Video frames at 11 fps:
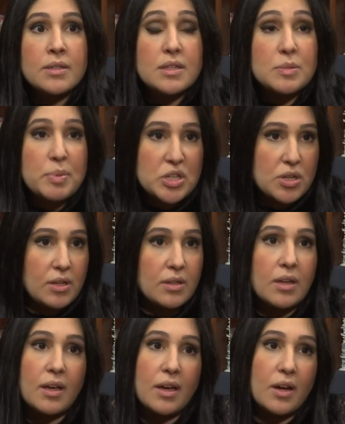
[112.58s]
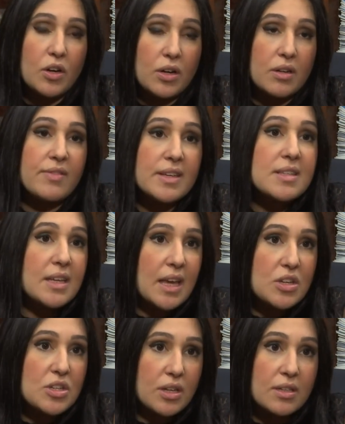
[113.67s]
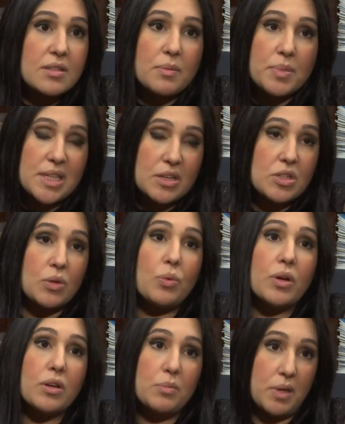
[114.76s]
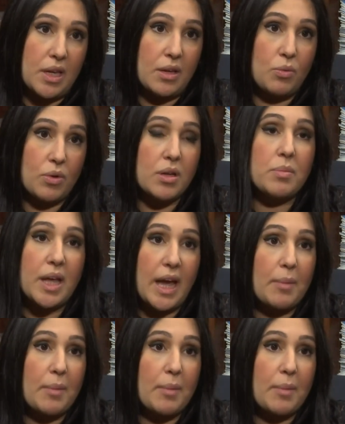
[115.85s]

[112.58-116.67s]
suspicion or investigation into potentially what could be what could be